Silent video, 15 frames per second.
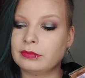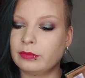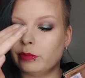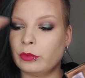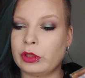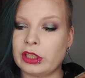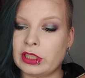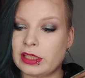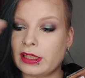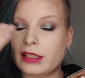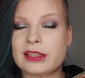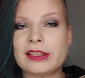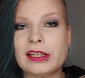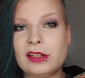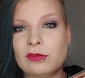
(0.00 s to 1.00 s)
what is it,
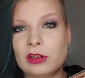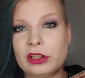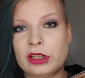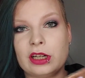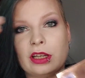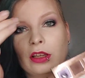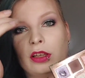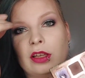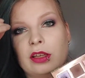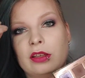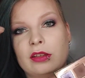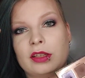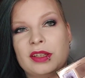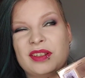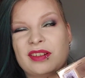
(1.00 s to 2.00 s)
silver,
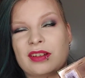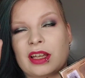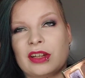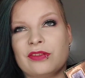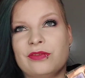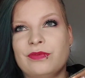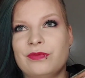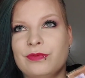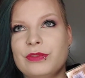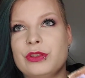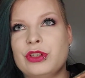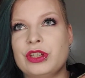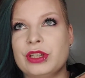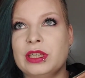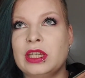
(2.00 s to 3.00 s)
kind of
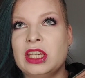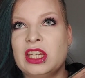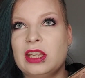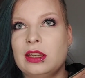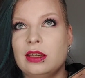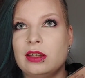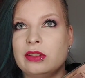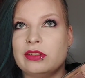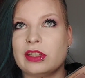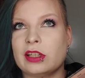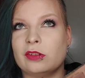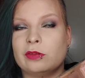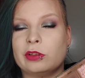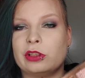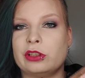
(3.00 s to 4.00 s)
sheeny
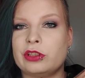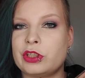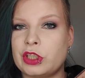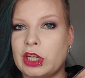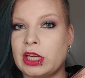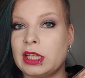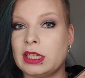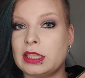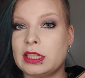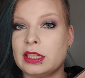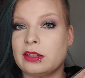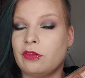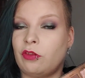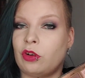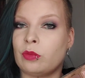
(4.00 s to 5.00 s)
silver shade
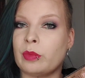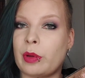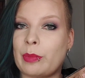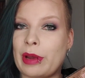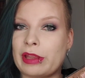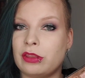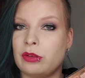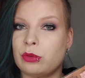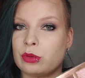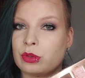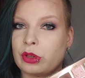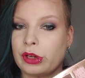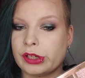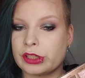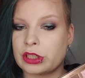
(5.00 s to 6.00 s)
from my Pandos
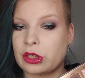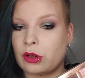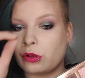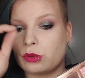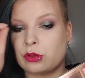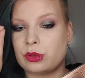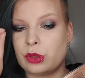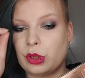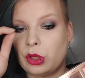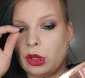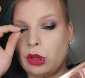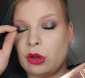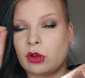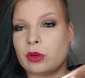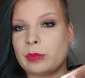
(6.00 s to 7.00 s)
eyeshadows
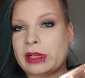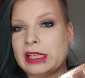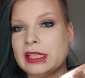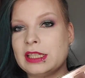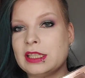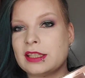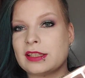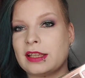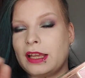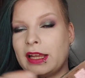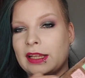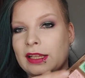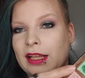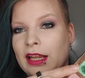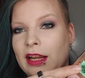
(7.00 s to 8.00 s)
on my lids,
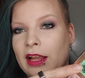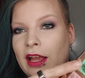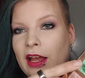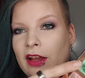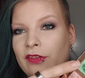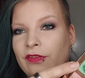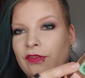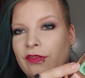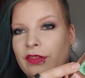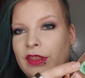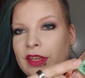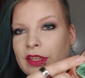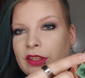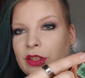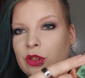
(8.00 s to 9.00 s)
and then I have
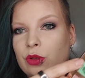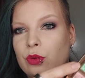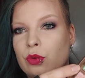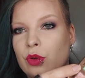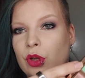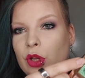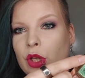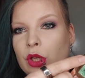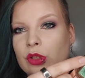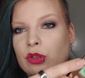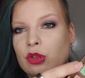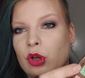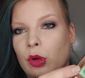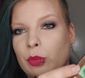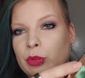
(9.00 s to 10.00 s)
these 2
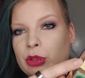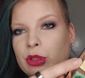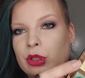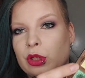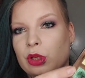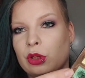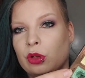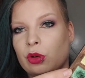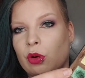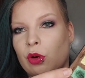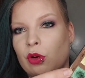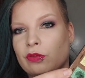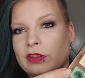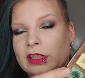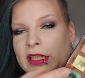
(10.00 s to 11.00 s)
topped
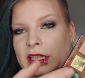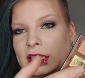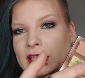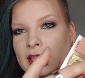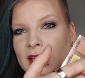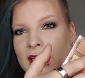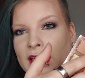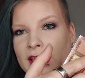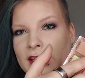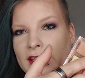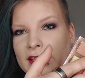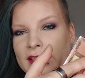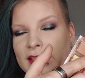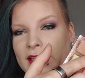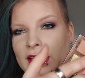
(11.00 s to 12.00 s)
over it,
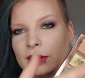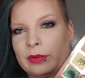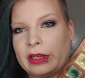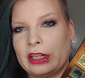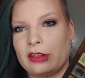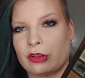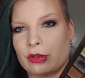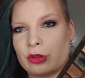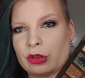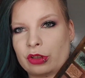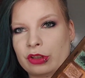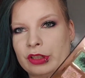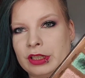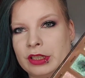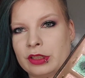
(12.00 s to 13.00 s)
this in my inner
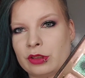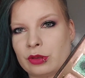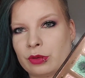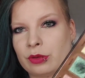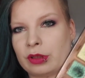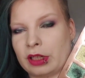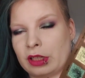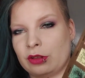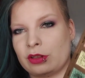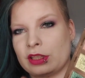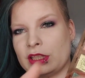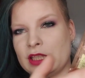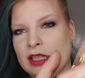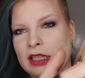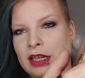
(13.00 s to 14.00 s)
corner. So you can
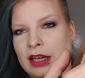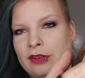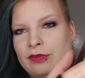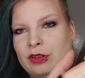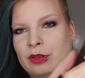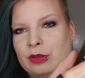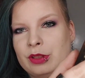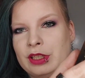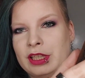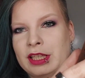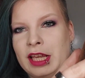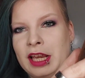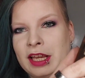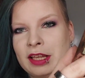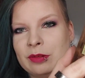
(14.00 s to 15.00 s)
see I've used this
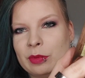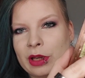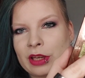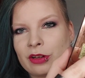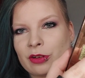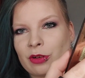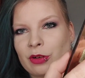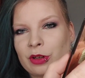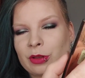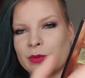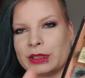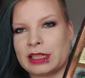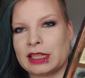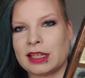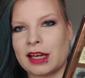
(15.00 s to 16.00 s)
in my inner corner
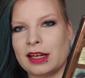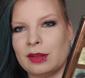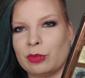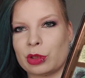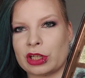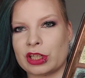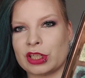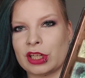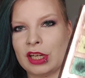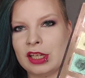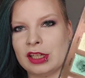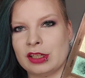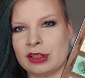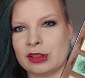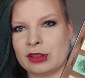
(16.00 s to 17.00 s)
with a tiny brush,
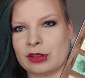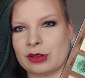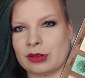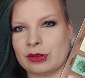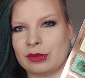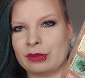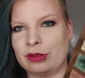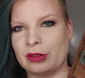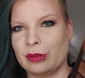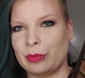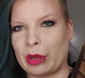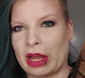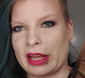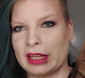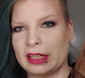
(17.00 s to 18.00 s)
so the
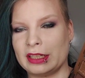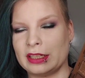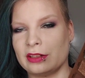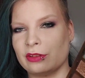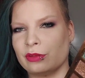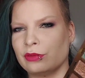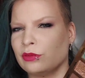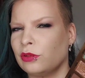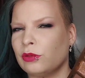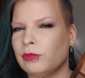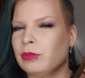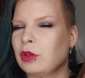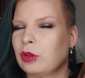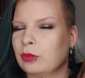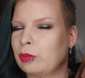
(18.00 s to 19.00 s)
pan, no,
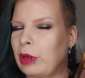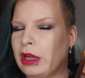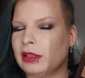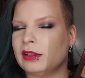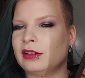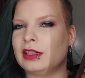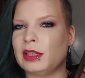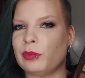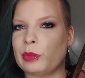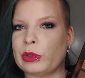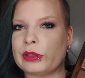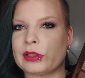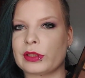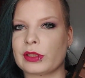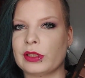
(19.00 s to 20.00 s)
not pan, the dip
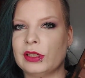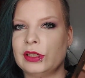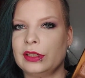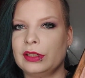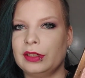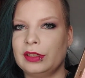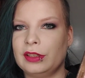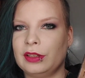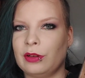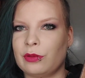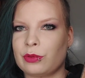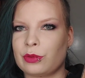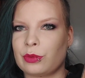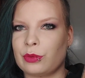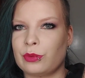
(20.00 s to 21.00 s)
is
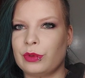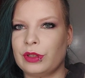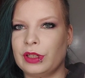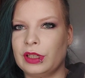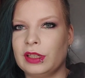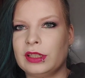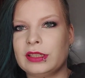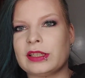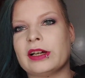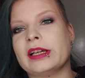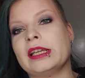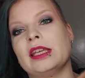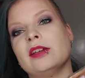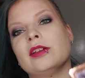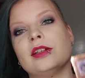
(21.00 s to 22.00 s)
also
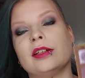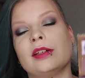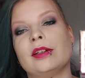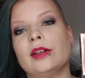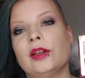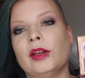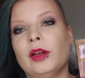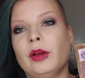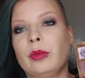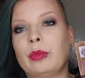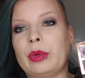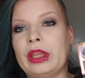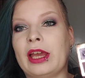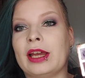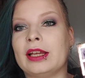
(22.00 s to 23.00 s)
tiny.
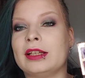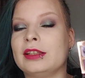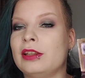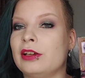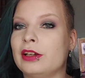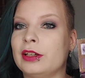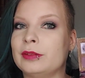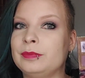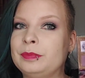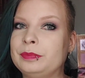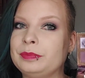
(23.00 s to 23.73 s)
But yeah, the